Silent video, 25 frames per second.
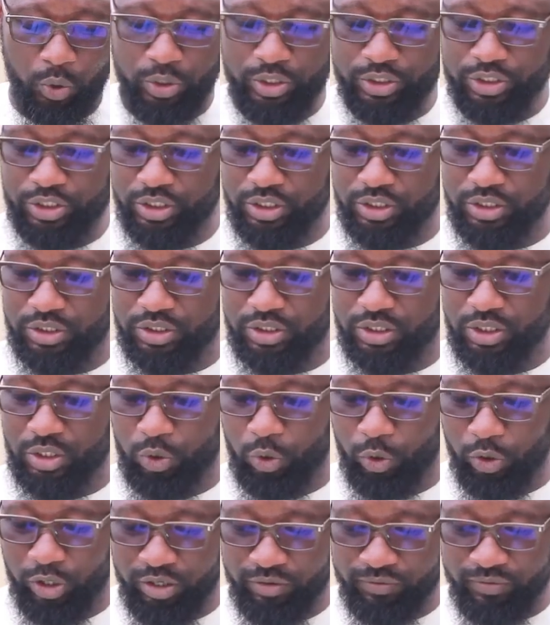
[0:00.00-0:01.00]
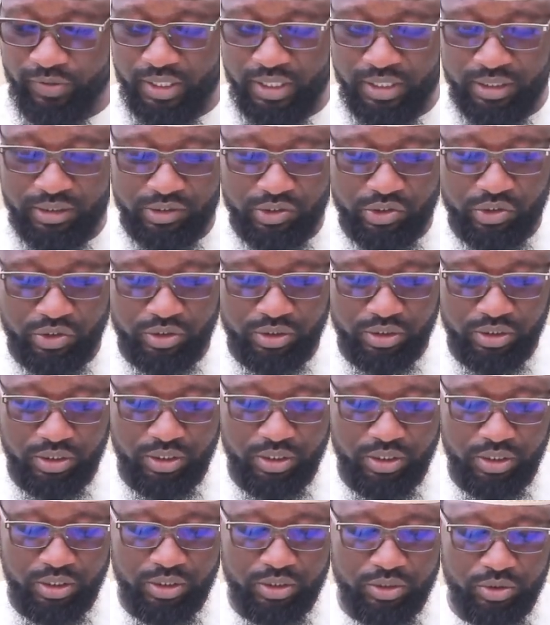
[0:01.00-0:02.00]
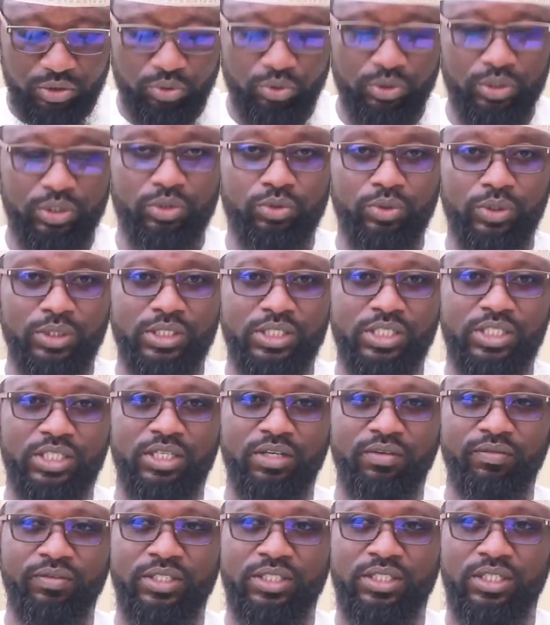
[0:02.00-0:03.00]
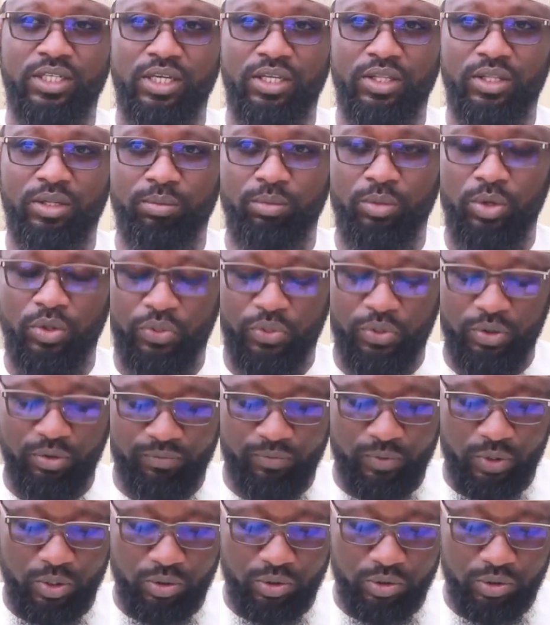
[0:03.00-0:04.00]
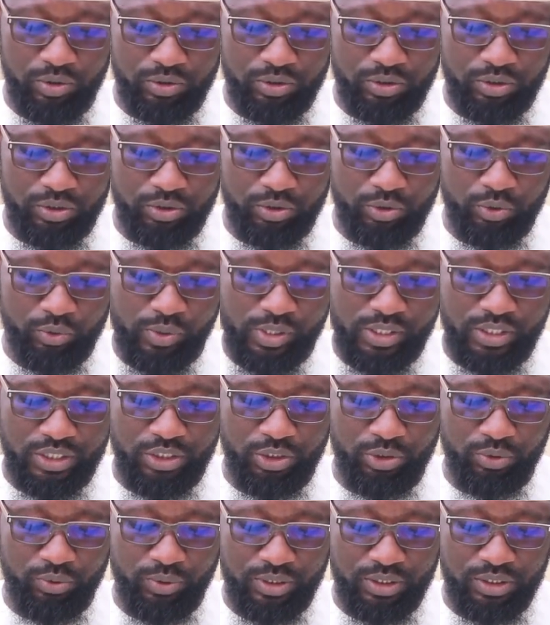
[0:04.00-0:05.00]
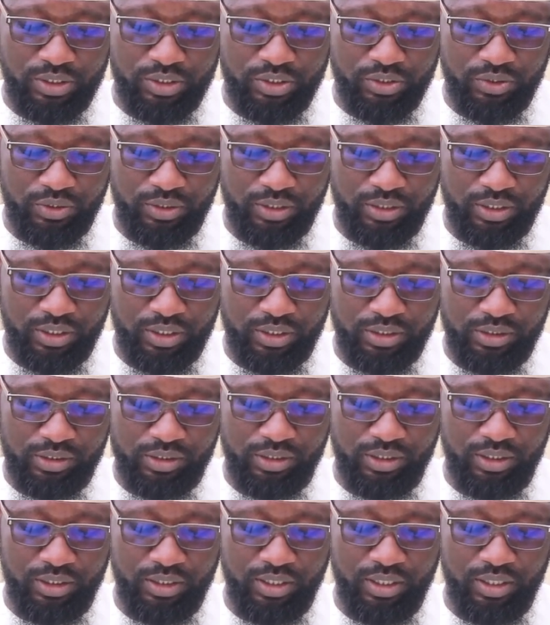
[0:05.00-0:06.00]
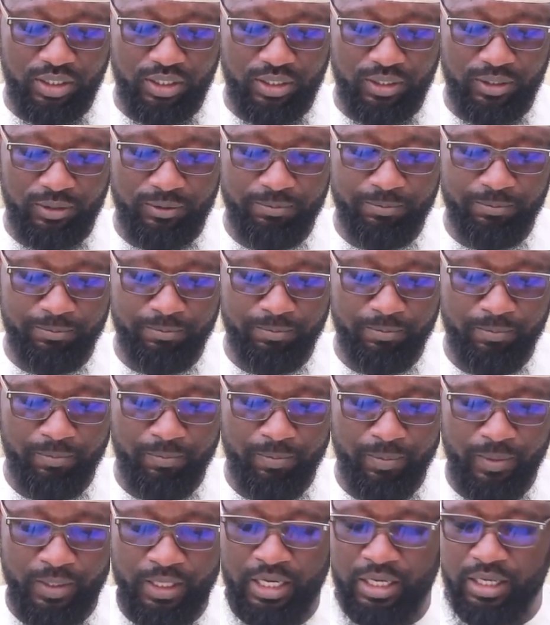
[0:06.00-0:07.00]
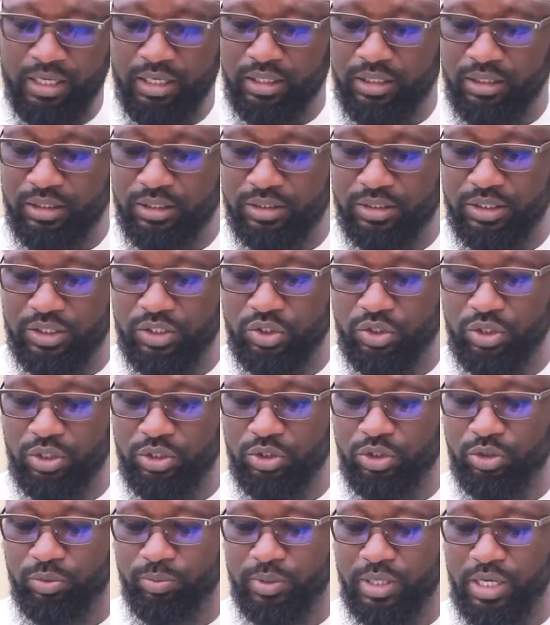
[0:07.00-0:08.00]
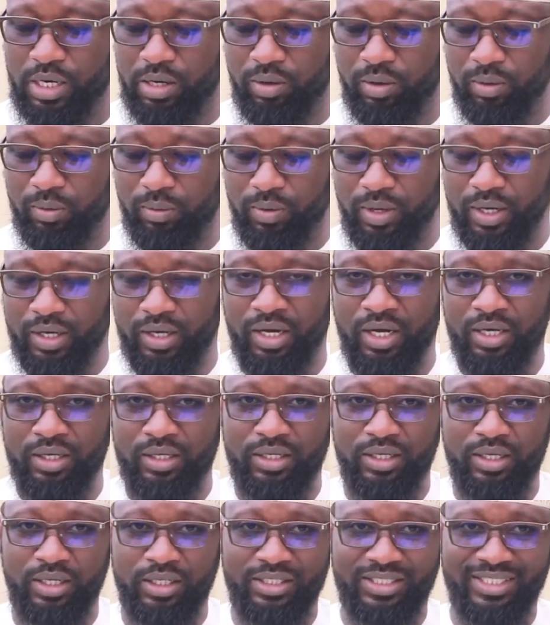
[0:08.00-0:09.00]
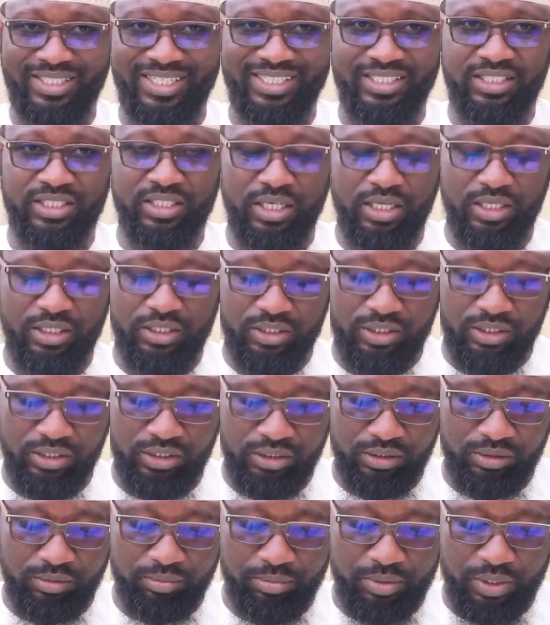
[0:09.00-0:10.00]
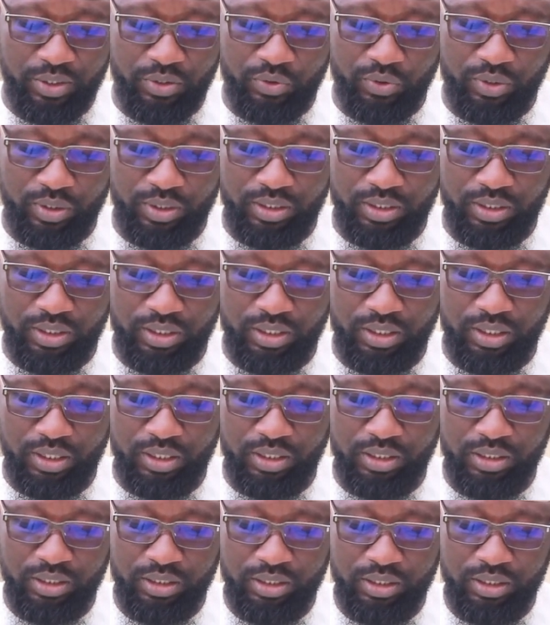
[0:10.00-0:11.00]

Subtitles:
which is equivalent to the 27th day in the month of August 2023, the Christian era. This is going to be our 110th lesson, bi-ithnillah.